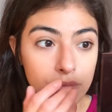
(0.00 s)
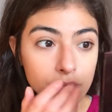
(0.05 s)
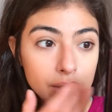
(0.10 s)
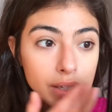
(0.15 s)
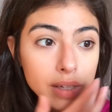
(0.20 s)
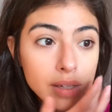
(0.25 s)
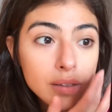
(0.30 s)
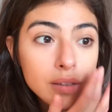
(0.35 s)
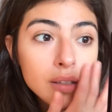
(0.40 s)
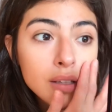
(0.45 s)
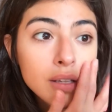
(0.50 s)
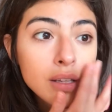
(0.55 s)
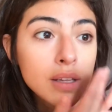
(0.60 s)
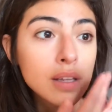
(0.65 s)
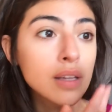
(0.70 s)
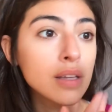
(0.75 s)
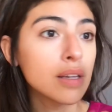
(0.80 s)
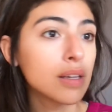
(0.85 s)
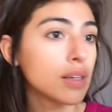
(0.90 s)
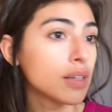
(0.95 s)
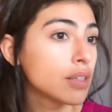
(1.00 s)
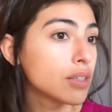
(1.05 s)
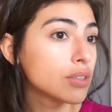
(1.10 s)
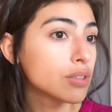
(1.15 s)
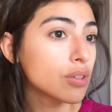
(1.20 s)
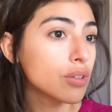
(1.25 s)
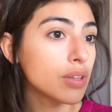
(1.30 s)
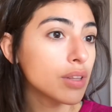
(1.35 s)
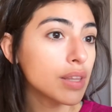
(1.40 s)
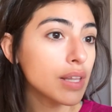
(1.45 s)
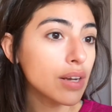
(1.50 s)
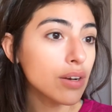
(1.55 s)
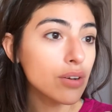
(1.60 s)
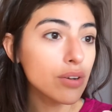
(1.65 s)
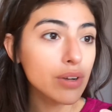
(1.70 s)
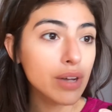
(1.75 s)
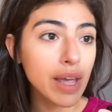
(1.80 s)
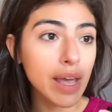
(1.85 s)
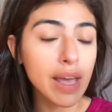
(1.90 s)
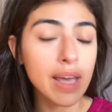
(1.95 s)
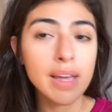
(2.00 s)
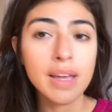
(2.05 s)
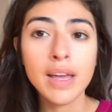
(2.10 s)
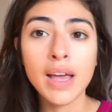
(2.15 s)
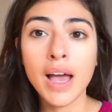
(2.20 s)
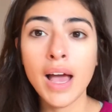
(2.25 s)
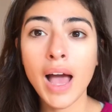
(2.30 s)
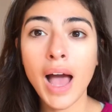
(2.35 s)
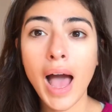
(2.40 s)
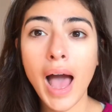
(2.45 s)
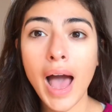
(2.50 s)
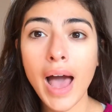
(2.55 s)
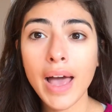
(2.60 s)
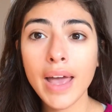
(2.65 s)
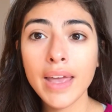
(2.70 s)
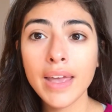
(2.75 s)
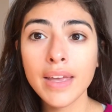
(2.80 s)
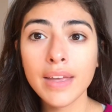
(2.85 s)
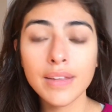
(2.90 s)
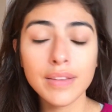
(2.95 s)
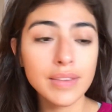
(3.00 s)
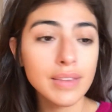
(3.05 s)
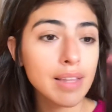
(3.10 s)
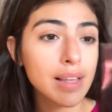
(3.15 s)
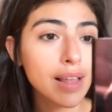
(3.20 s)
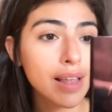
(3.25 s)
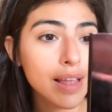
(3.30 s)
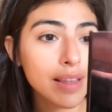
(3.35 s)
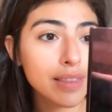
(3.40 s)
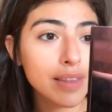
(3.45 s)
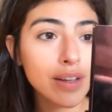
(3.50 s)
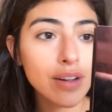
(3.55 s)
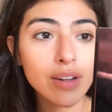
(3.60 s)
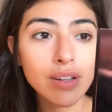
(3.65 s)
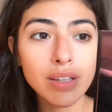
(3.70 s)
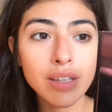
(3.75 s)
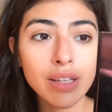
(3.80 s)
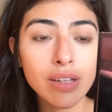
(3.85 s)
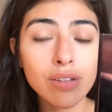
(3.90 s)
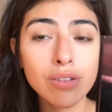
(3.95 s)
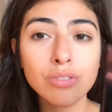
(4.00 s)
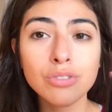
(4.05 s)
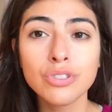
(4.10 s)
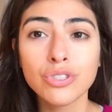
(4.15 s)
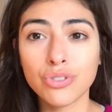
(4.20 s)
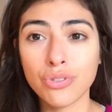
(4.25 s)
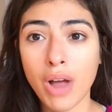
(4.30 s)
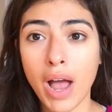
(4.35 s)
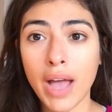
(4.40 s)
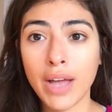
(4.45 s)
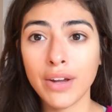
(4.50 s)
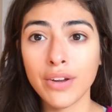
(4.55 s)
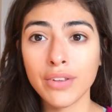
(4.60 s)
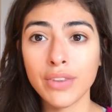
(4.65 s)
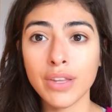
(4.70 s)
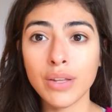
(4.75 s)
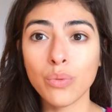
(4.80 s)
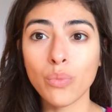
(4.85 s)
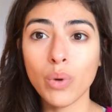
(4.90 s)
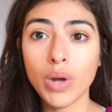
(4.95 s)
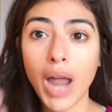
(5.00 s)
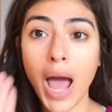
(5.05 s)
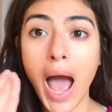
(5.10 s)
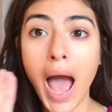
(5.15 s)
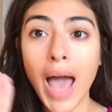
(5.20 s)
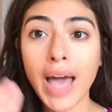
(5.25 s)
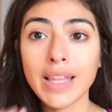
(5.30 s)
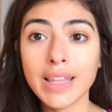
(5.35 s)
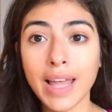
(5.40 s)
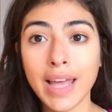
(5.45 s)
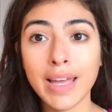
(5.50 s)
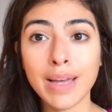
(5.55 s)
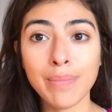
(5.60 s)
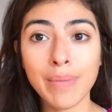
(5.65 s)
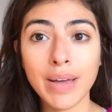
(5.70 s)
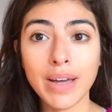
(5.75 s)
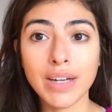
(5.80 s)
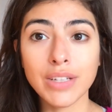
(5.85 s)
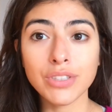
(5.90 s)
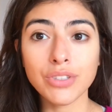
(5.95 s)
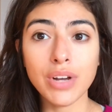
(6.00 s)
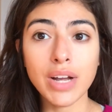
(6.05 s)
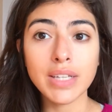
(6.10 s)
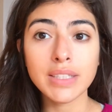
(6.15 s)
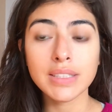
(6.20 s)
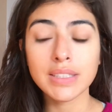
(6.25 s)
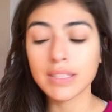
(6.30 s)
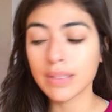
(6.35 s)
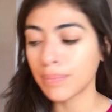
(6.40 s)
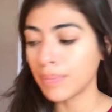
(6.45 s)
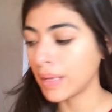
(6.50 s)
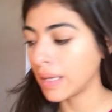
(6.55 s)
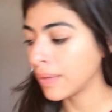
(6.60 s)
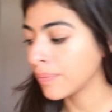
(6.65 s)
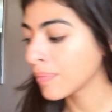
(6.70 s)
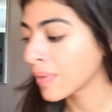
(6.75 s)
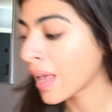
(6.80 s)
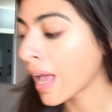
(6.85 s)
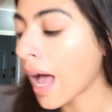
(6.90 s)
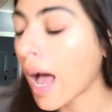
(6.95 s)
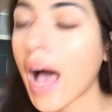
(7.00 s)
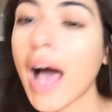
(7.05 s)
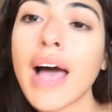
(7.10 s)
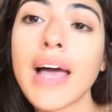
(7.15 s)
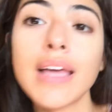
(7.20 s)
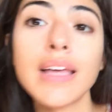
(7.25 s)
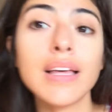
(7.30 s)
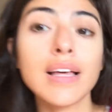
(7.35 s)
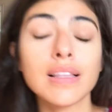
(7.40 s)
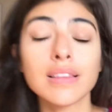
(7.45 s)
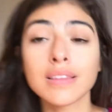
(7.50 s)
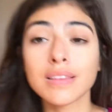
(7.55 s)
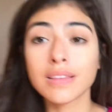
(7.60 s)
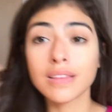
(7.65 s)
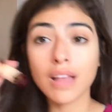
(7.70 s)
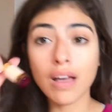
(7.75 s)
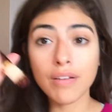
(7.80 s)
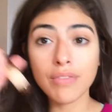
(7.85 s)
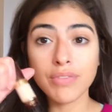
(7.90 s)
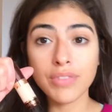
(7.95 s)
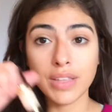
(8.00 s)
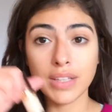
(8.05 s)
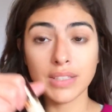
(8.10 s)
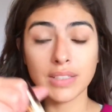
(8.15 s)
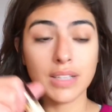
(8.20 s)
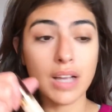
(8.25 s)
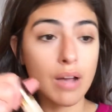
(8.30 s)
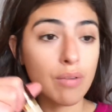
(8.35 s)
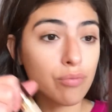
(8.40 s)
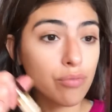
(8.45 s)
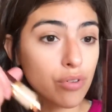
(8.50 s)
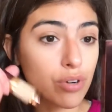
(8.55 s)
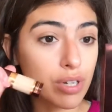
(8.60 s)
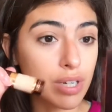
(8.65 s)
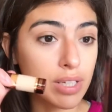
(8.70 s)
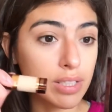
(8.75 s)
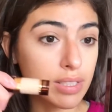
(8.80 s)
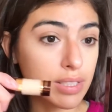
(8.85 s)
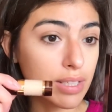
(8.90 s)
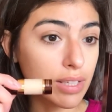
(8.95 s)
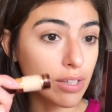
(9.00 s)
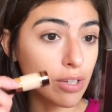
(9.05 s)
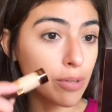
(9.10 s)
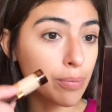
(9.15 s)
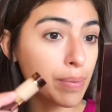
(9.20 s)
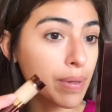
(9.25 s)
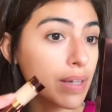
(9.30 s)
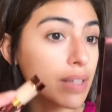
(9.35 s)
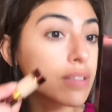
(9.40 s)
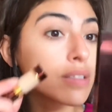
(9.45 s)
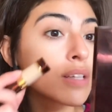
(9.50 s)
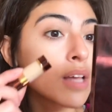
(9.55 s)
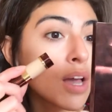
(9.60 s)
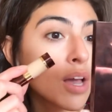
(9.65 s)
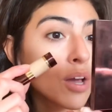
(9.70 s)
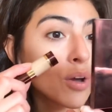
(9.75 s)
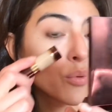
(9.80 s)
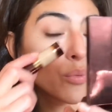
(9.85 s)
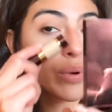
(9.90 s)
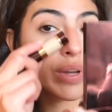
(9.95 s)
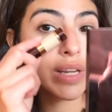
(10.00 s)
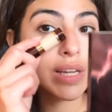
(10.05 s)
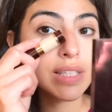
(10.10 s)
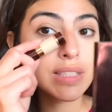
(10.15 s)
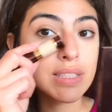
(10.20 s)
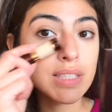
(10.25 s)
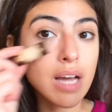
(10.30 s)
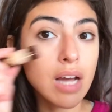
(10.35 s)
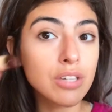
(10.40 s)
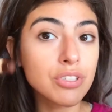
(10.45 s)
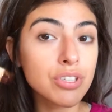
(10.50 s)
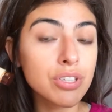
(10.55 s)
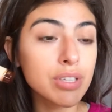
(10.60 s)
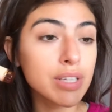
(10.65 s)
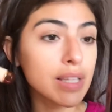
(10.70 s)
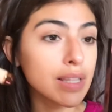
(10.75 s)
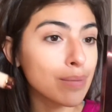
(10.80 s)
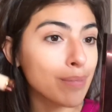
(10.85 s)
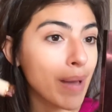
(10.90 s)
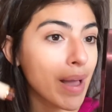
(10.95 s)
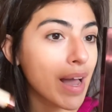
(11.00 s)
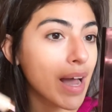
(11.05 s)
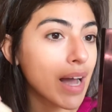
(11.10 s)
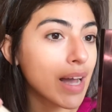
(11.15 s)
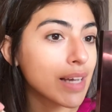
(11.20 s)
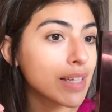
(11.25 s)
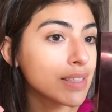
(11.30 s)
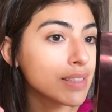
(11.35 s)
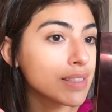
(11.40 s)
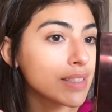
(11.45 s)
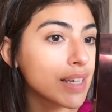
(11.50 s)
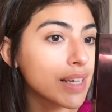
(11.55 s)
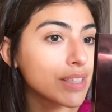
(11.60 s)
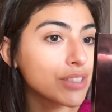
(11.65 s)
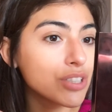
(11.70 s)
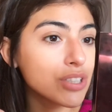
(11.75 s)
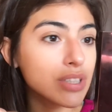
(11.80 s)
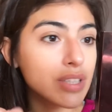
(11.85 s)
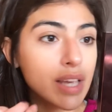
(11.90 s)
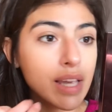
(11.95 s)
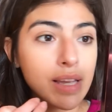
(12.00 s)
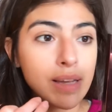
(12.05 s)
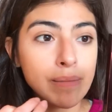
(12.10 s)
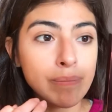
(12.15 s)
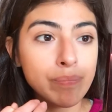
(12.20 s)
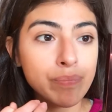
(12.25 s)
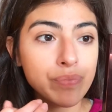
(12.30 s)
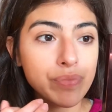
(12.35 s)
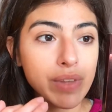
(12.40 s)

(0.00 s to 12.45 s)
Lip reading: Yeah. So they're okay. And they're a little drier than what I like my under eyes to be. I love this Tom Ford concealer because when it's underneath my eyes, it just like,